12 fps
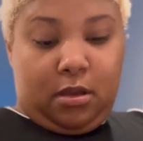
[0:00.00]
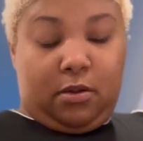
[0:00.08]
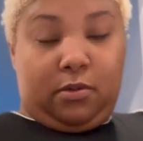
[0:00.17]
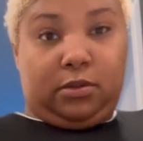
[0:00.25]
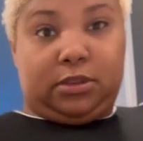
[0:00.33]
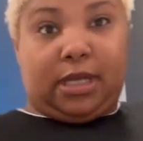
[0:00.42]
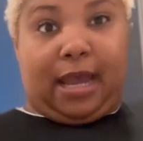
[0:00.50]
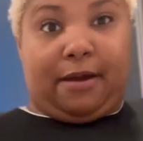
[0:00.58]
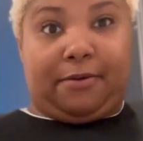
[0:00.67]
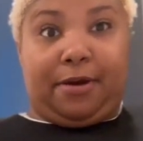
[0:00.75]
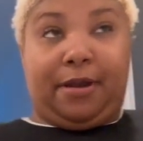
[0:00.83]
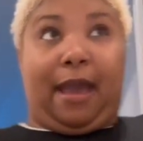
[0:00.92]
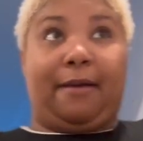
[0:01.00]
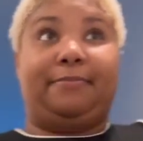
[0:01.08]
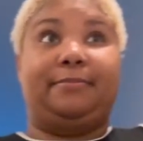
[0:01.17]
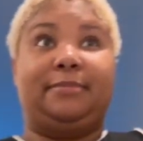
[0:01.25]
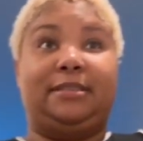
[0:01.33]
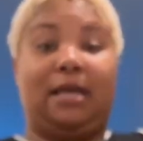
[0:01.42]
Ooh, child. Okay,
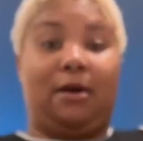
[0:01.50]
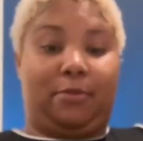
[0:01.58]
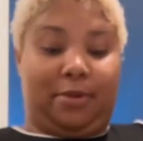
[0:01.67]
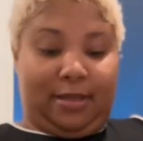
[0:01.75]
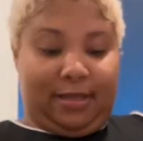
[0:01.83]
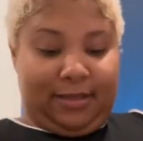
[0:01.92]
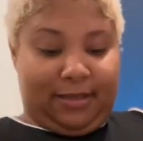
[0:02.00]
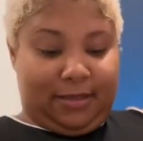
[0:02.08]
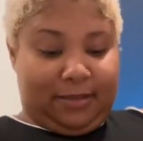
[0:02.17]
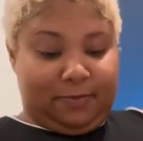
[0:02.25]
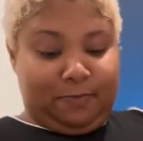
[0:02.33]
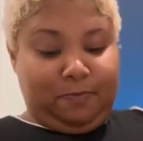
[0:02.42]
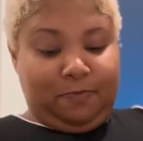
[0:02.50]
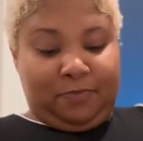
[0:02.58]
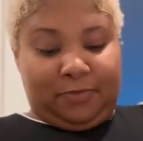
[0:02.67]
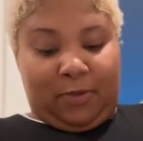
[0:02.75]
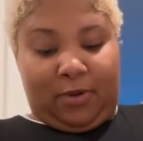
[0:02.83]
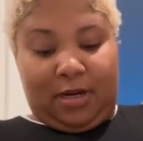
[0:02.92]
so
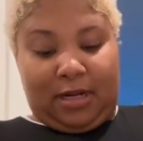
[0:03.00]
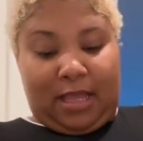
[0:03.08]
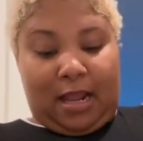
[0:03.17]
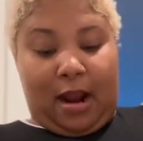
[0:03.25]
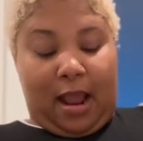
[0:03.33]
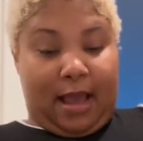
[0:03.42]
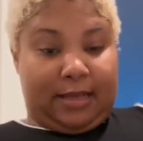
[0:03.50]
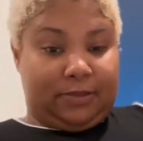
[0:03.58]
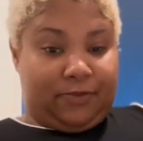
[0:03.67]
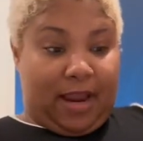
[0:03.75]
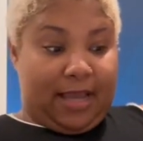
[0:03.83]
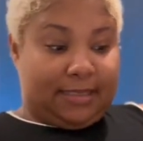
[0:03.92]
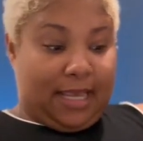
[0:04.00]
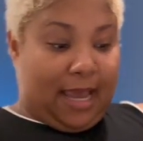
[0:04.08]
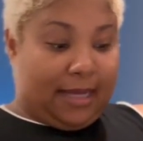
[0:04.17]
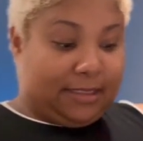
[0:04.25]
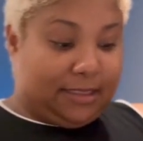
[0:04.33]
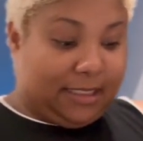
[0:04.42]
we're gonna let our eyes rest.
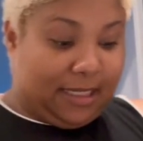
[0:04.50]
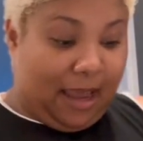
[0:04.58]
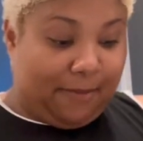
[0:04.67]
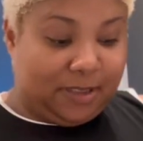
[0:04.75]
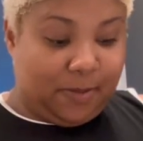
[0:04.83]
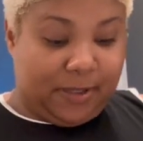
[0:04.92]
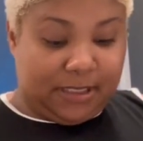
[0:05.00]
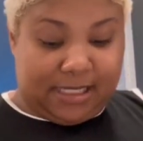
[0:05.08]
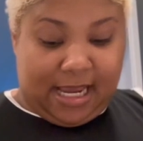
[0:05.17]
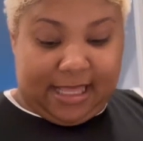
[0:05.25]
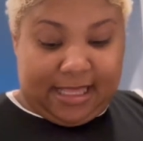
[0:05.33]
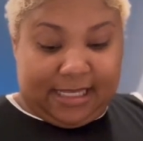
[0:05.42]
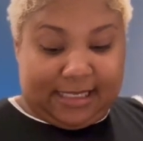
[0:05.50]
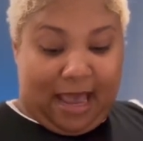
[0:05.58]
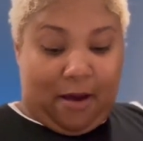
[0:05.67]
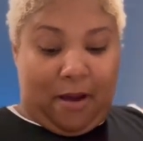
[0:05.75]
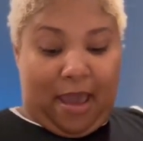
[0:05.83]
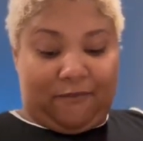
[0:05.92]
I'm supposed to take these
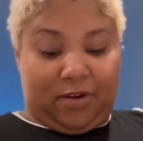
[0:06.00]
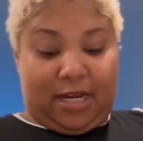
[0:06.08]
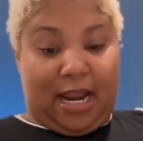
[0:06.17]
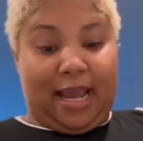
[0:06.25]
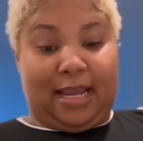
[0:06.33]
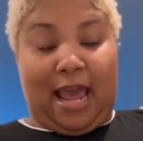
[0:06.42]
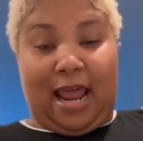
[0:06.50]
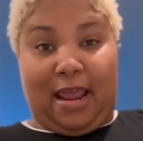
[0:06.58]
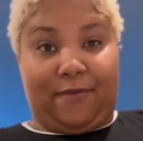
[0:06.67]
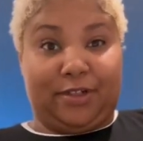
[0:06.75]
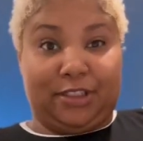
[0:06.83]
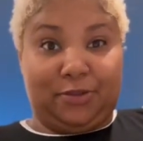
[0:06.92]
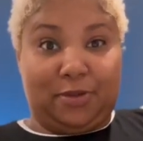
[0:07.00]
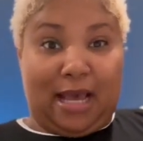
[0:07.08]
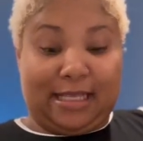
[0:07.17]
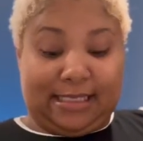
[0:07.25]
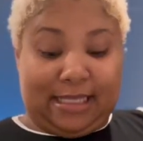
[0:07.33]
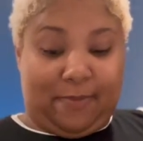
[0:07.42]
out every night. I never do. I
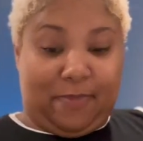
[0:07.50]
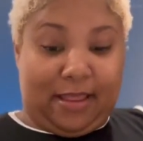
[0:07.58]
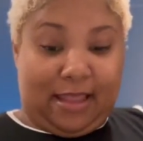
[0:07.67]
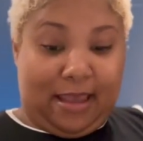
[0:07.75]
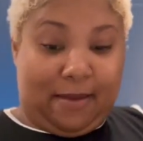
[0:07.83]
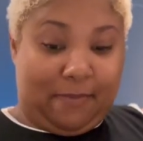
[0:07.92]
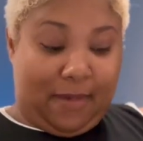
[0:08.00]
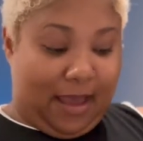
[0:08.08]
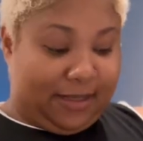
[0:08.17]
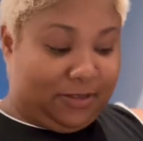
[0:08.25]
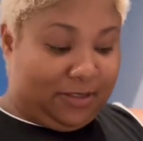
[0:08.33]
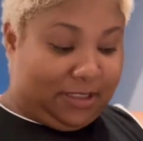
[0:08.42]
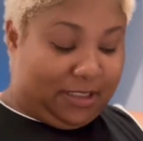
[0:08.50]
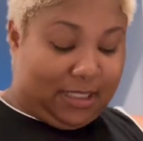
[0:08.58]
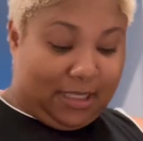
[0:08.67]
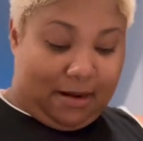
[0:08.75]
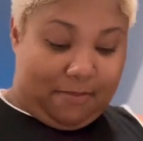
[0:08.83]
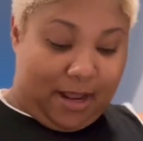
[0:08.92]
sleep in them. I do the shit
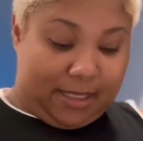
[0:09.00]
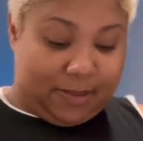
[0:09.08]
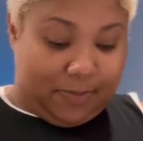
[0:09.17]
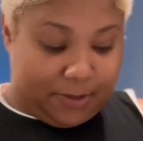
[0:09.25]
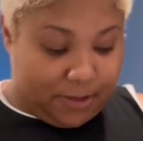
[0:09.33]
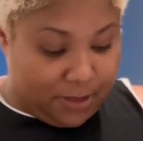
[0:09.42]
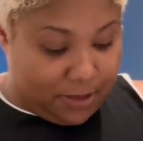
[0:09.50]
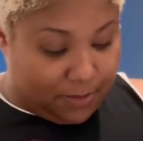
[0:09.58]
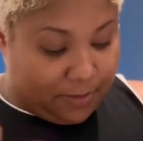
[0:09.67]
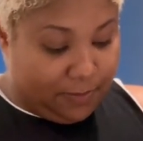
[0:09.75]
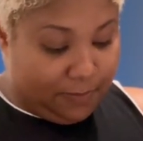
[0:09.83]
that I'm not supposed to do.